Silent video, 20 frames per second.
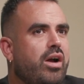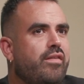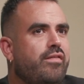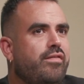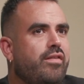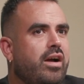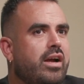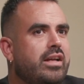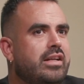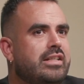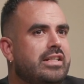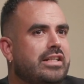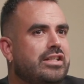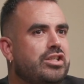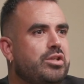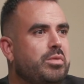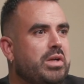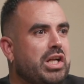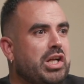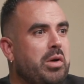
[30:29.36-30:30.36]
find
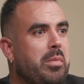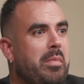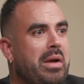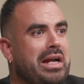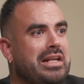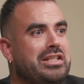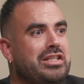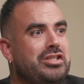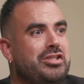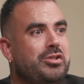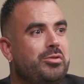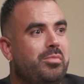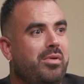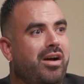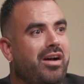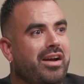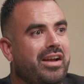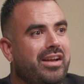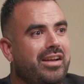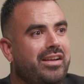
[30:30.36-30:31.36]
actually when I come back to
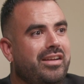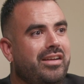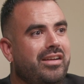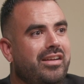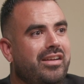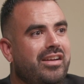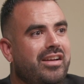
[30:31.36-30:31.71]
Dubai,